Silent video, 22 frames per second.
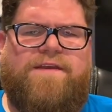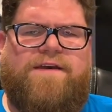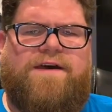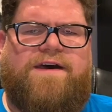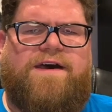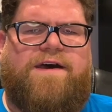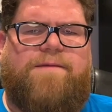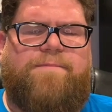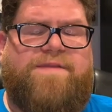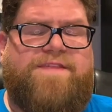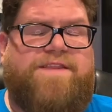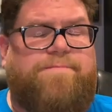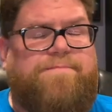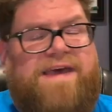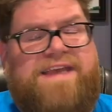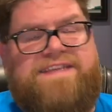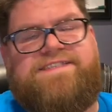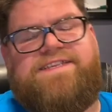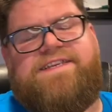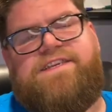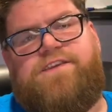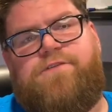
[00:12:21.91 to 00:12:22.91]
But the
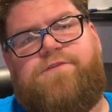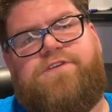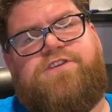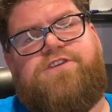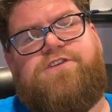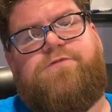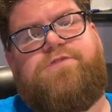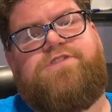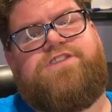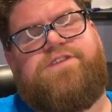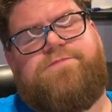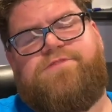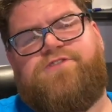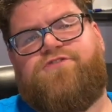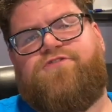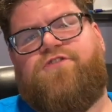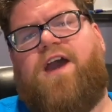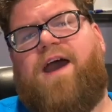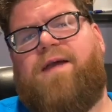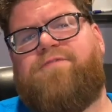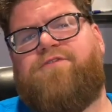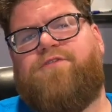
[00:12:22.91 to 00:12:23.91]
best thing you can do is
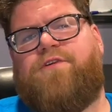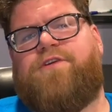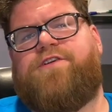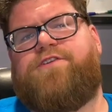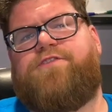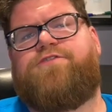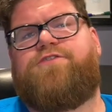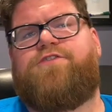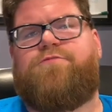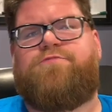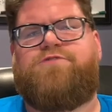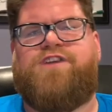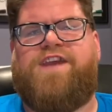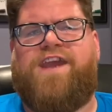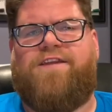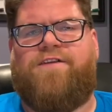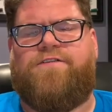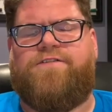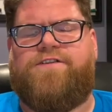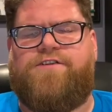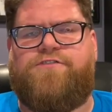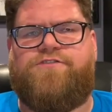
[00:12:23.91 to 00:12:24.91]
subscribe to our YouTube
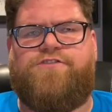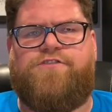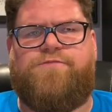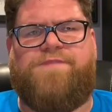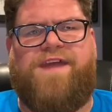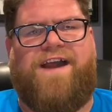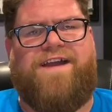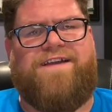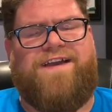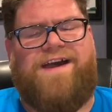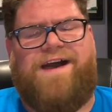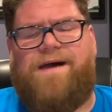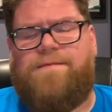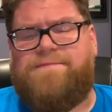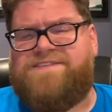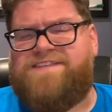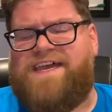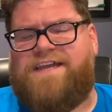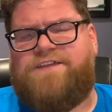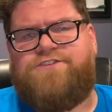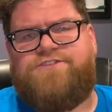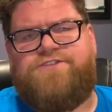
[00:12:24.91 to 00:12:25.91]
channel,
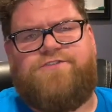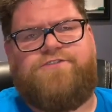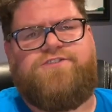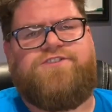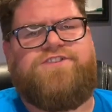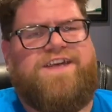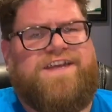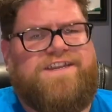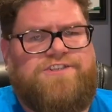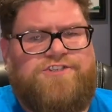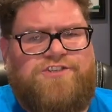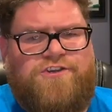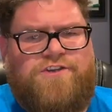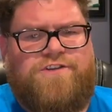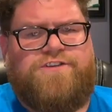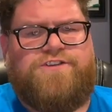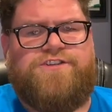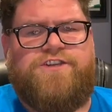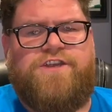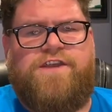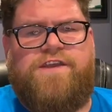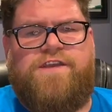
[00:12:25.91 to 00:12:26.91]

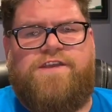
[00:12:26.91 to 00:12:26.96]
youtube.com/searchlightchurch,